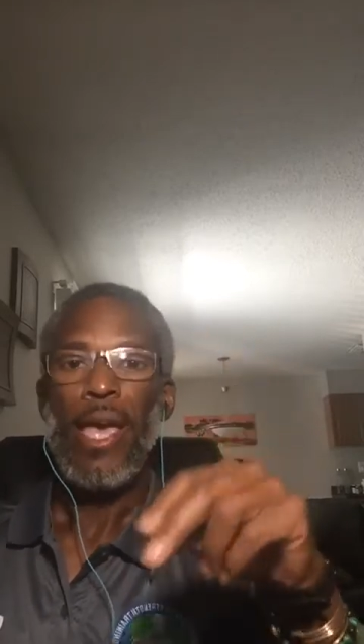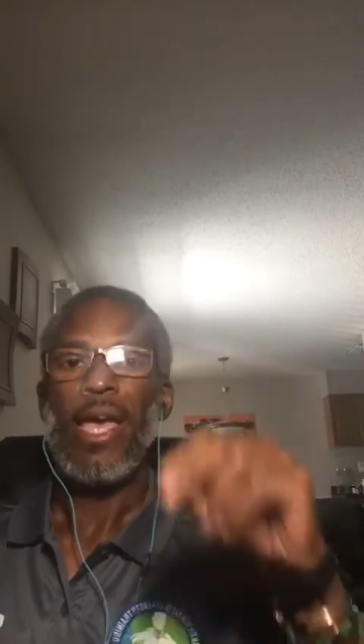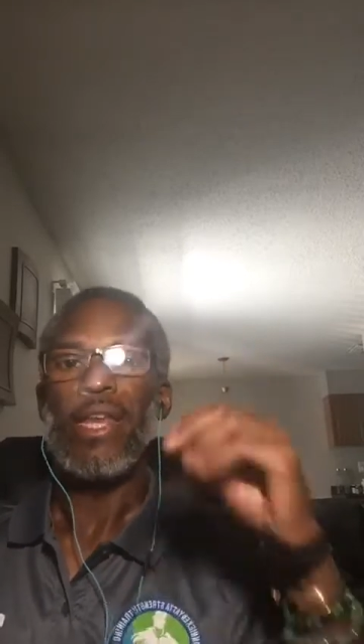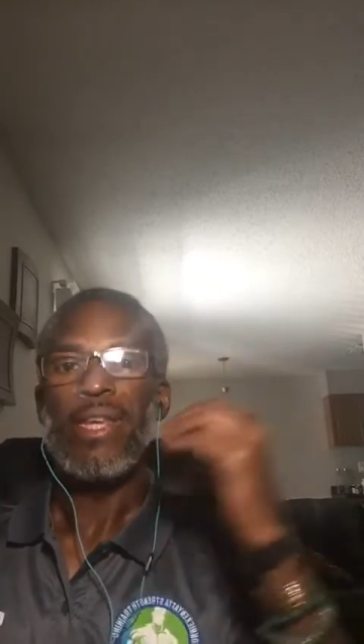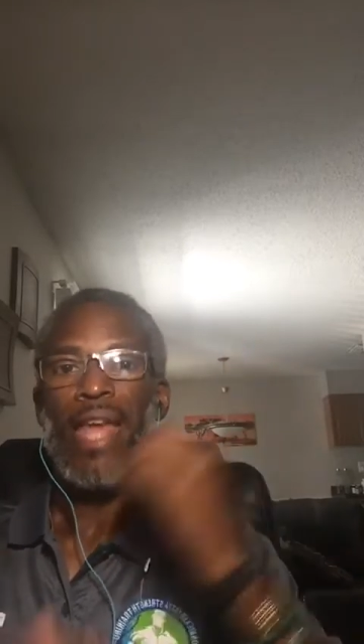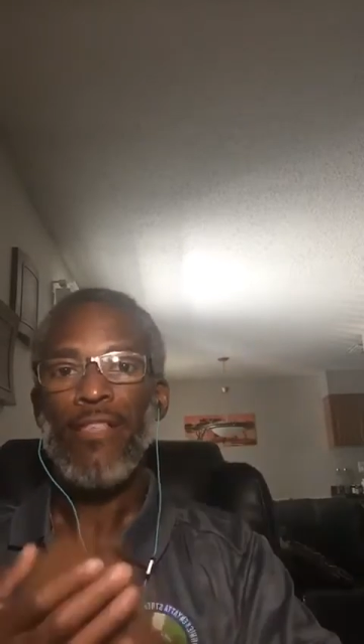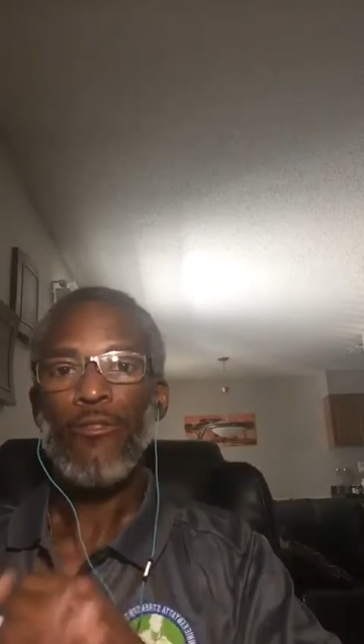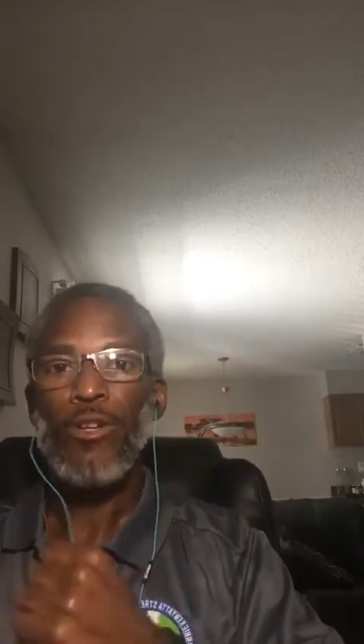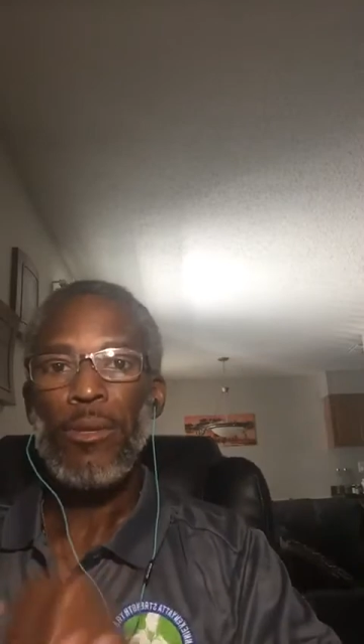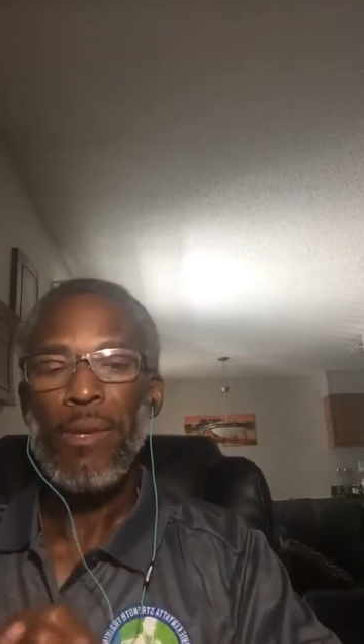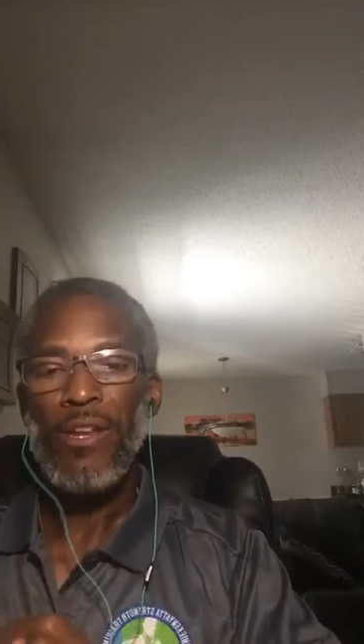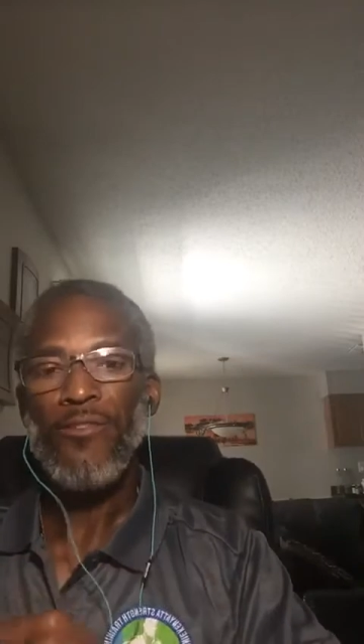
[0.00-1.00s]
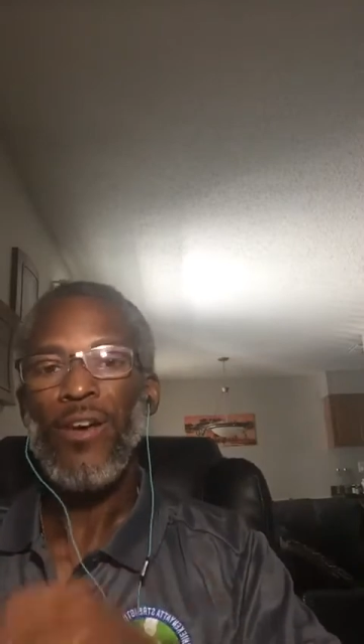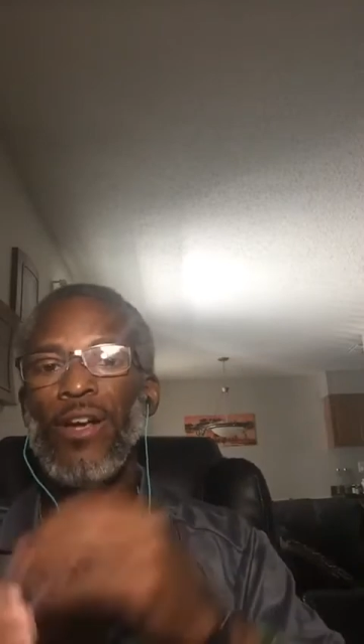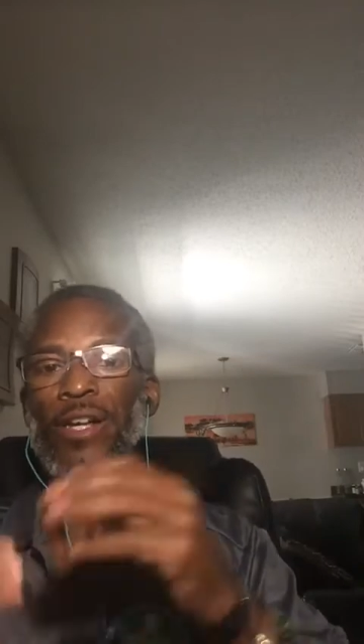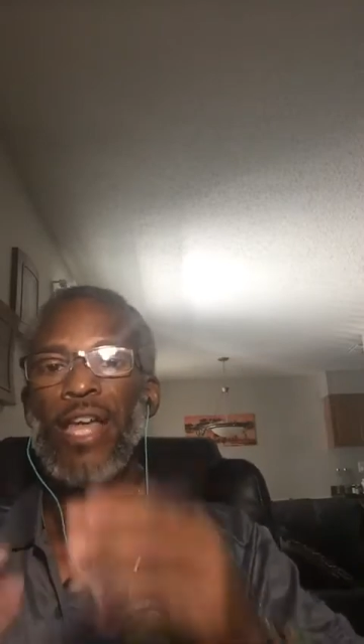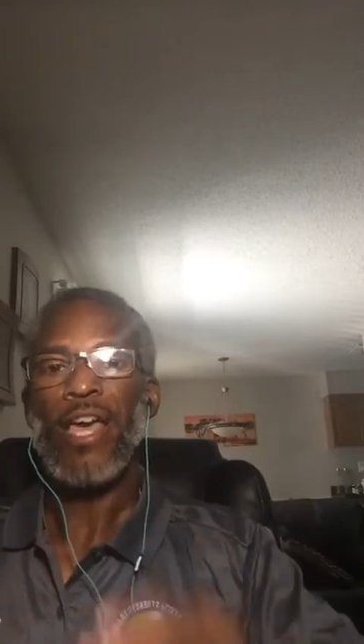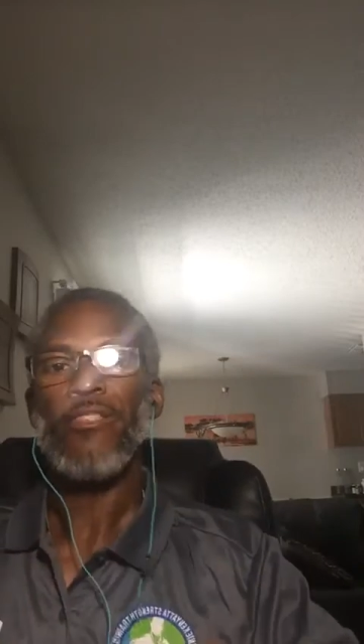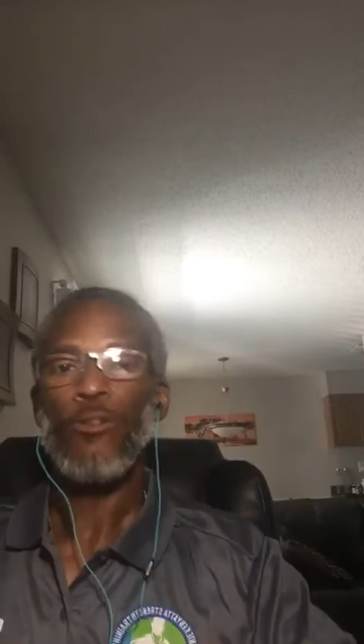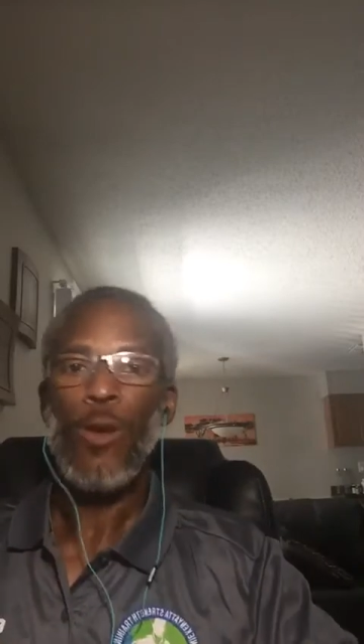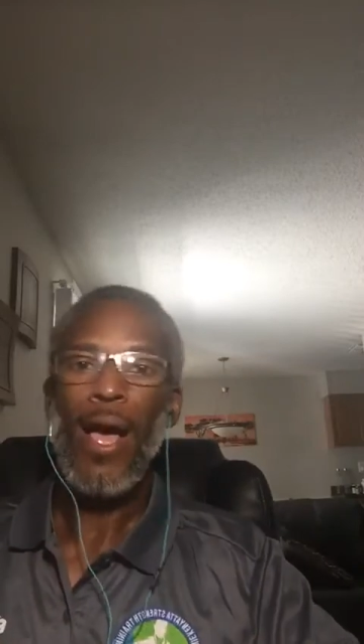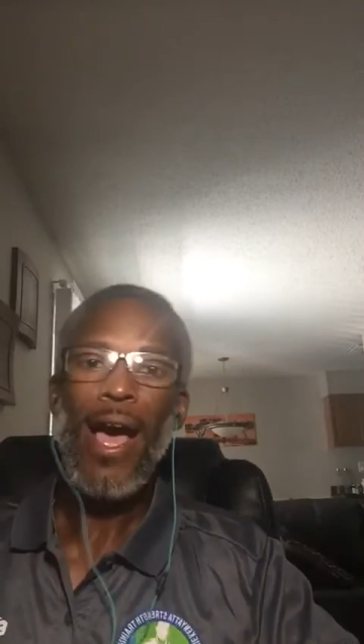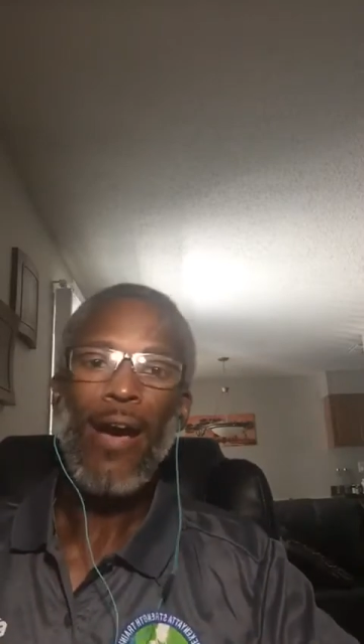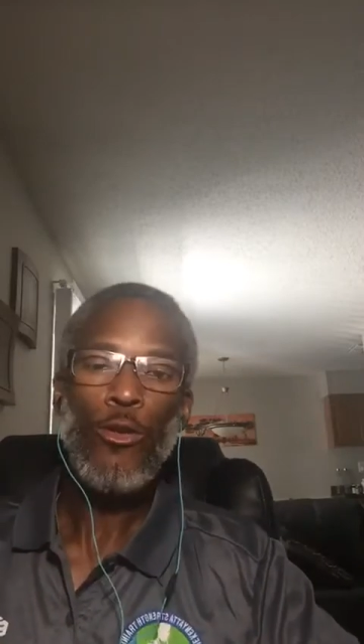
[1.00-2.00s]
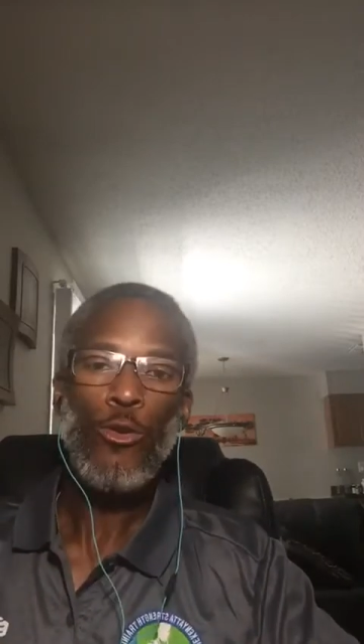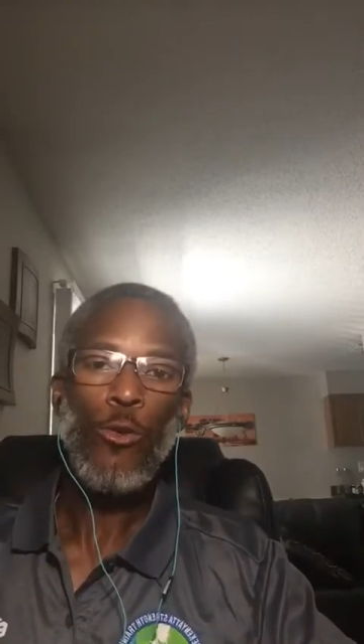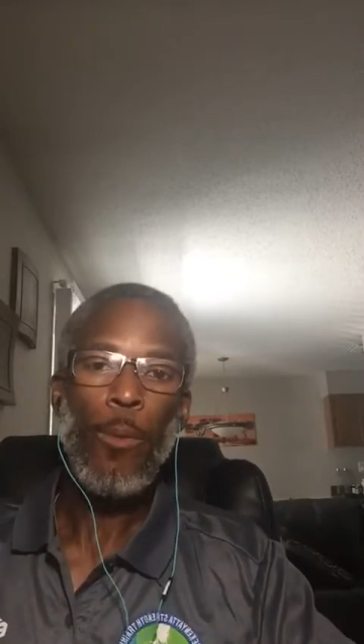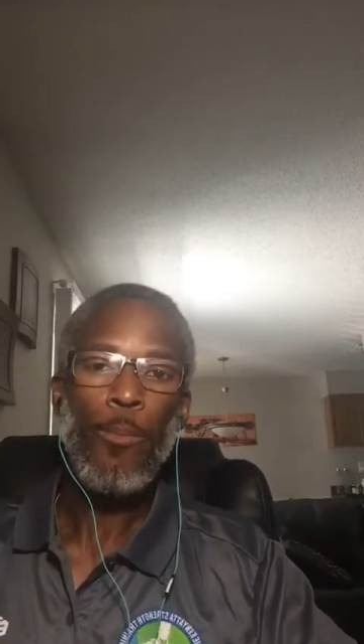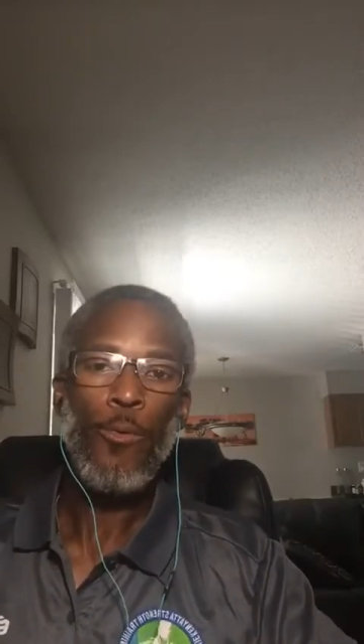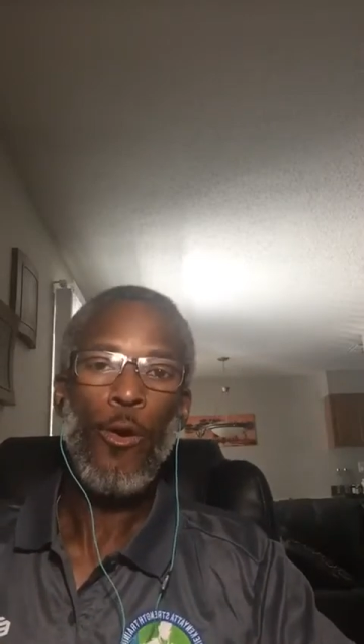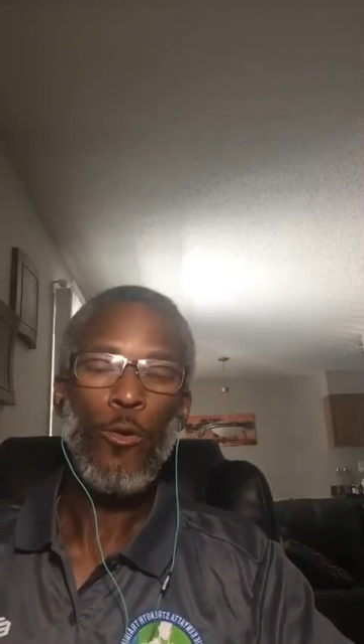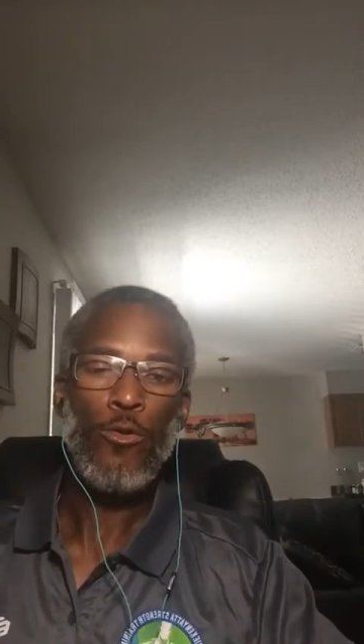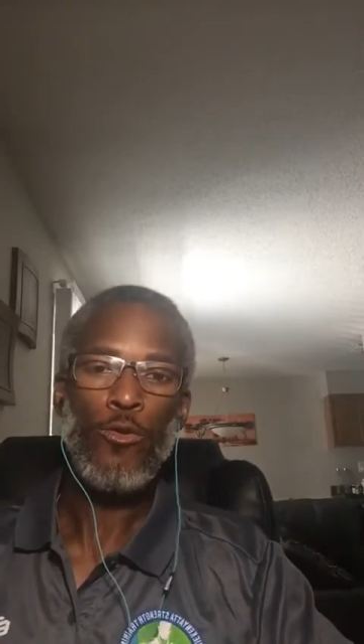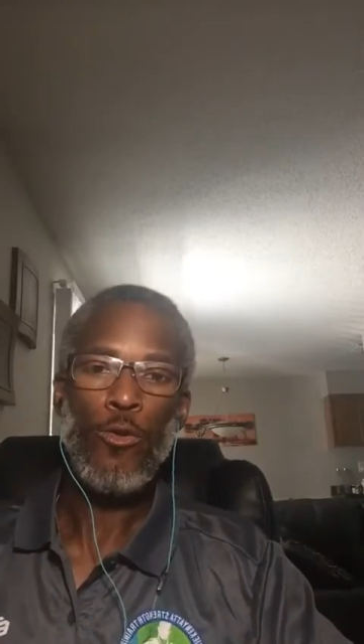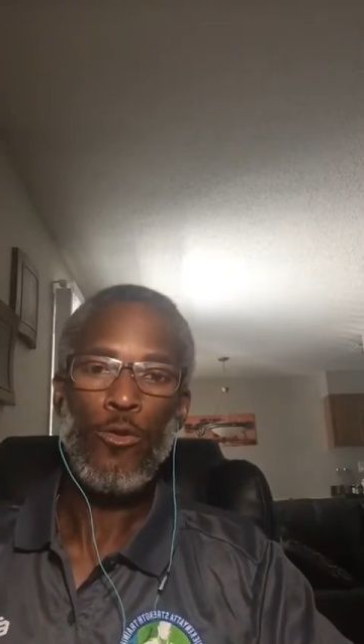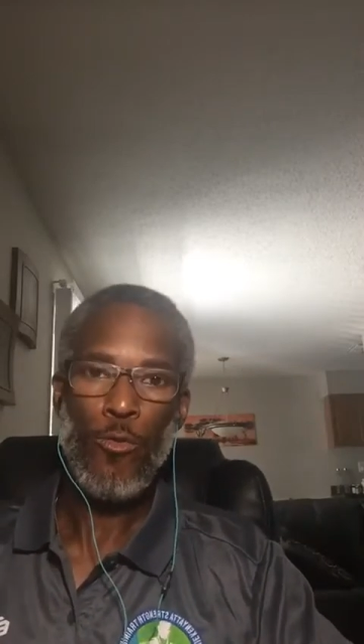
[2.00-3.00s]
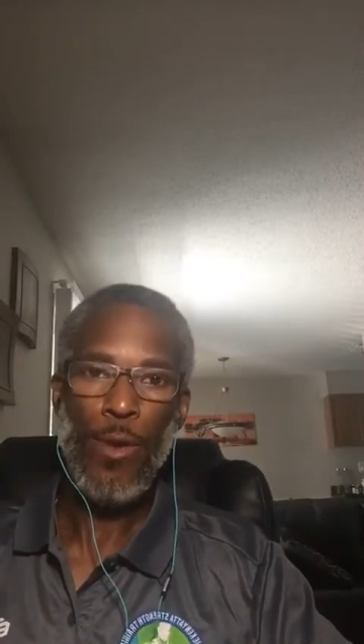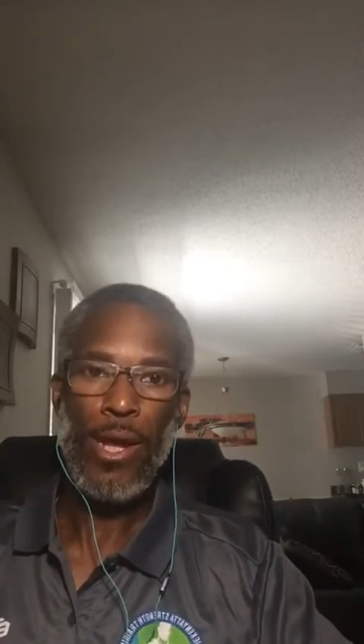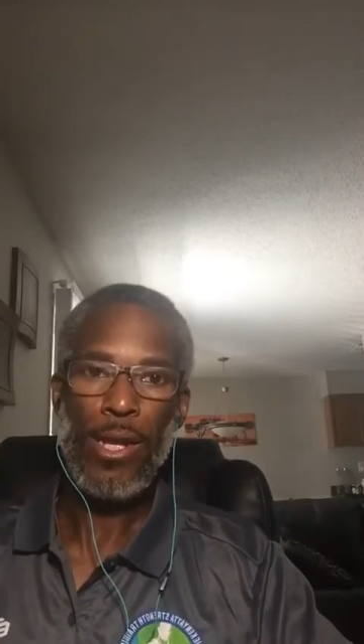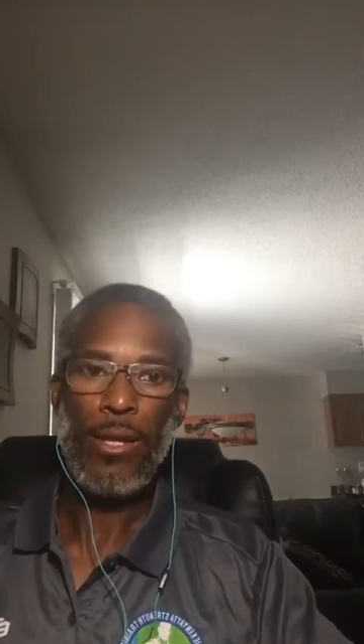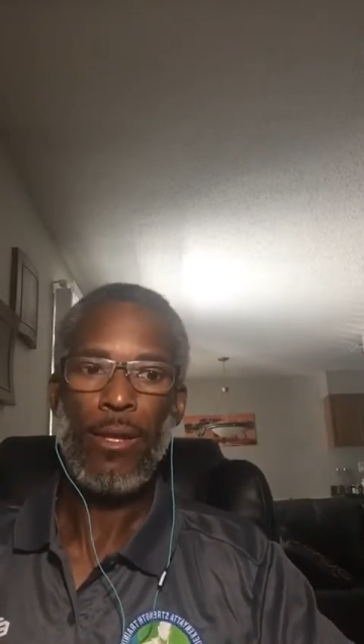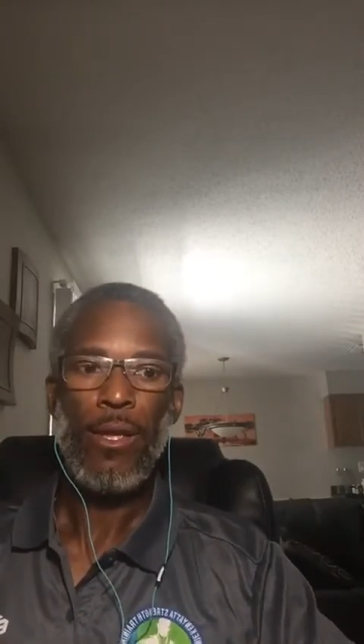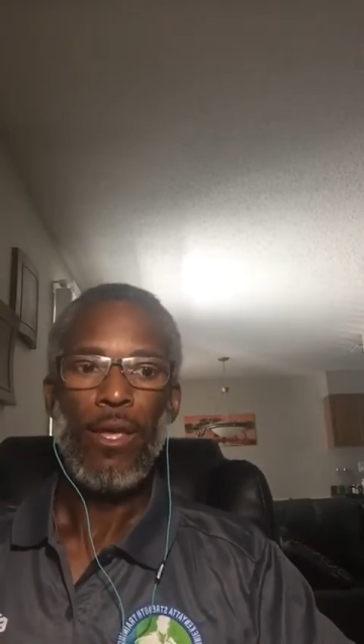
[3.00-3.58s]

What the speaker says: And that's going to be the foundation on how you approach your training.